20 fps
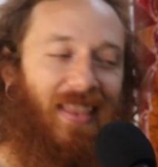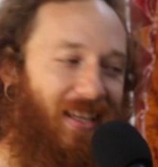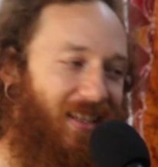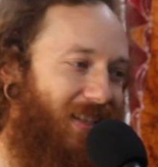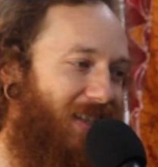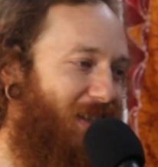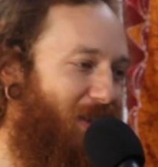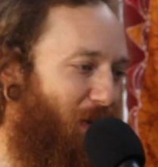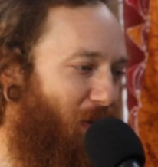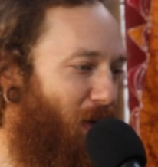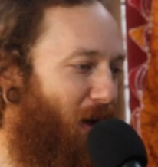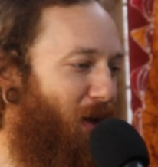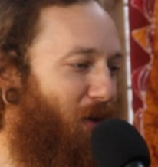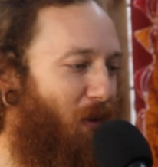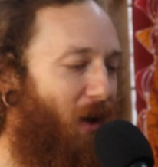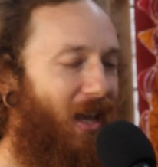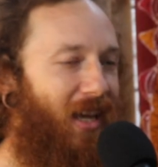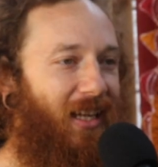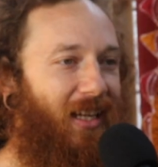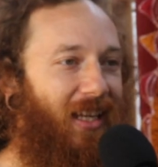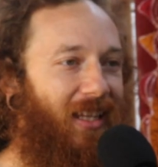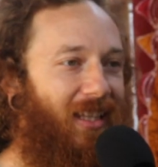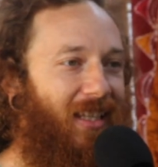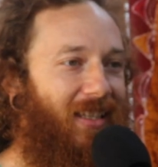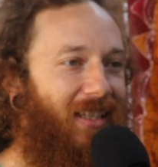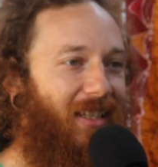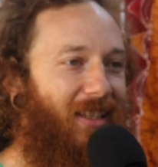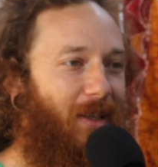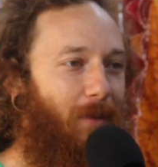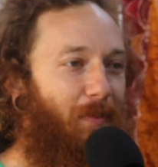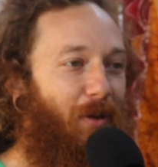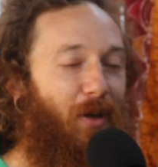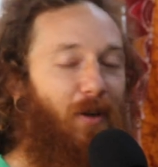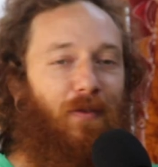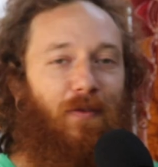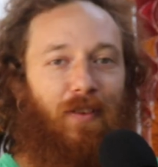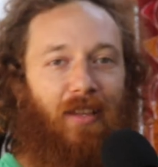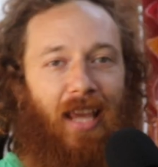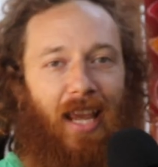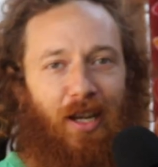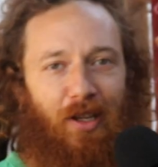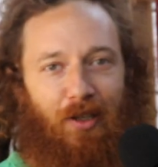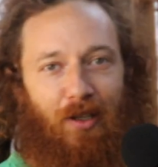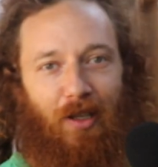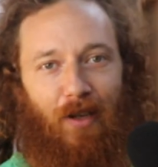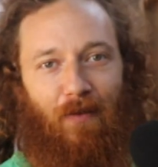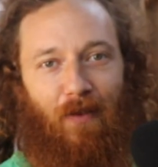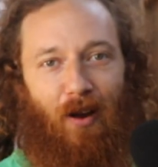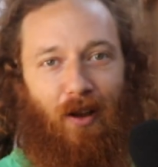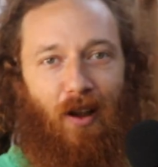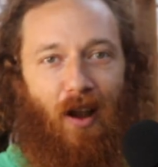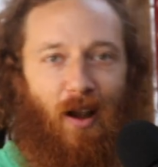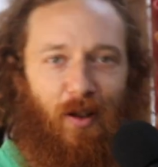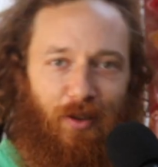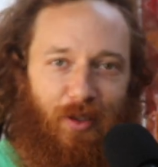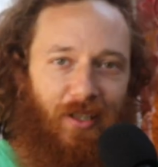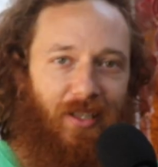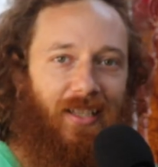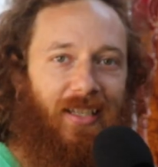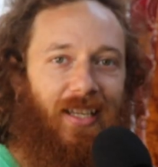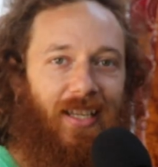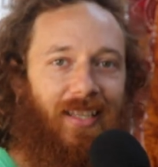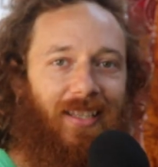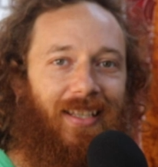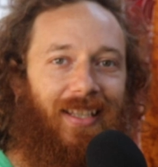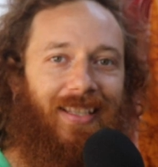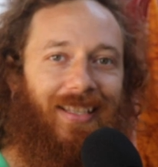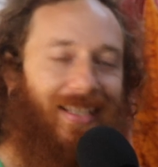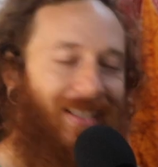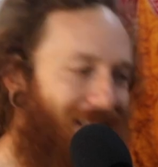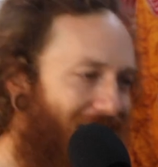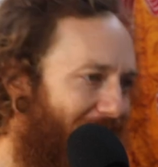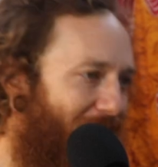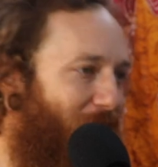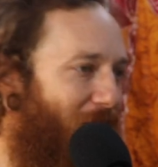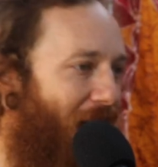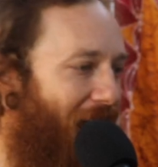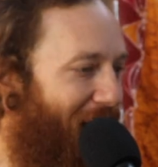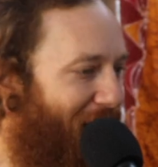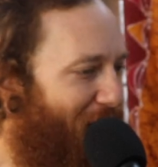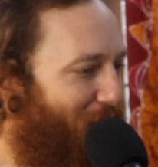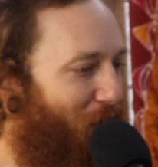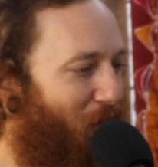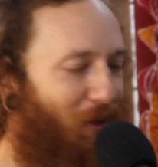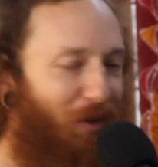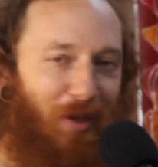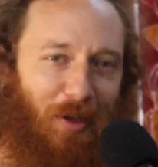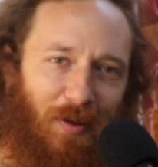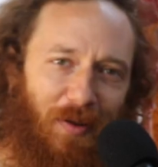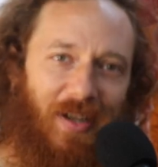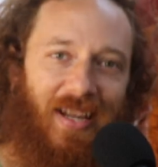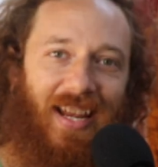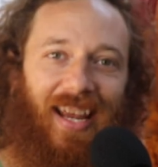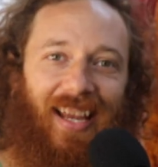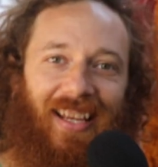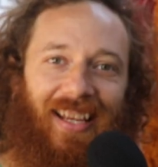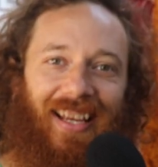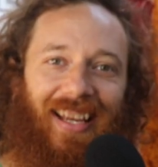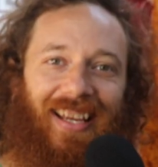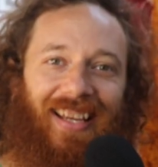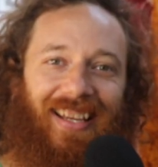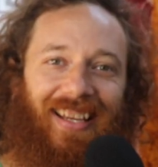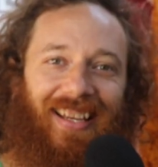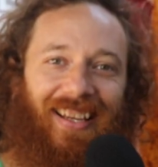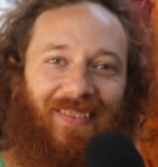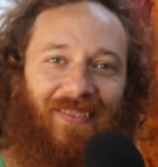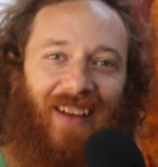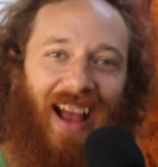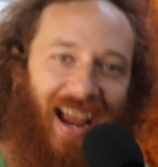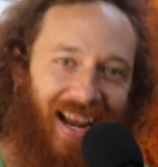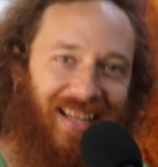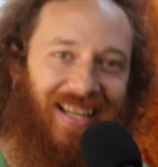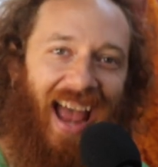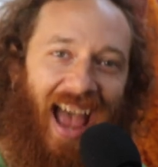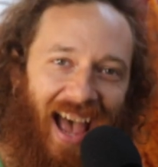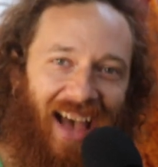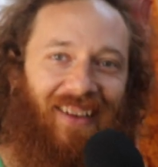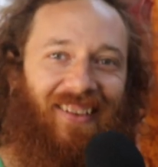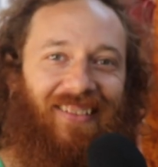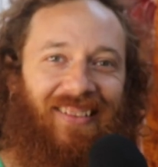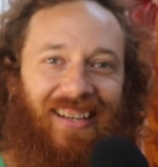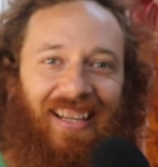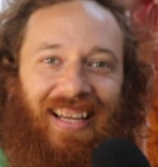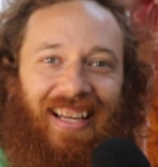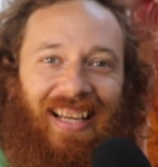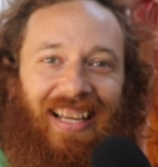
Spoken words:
And this is the great awakening. This is the purification of our consciousness. This is it right here. We're doing it right now.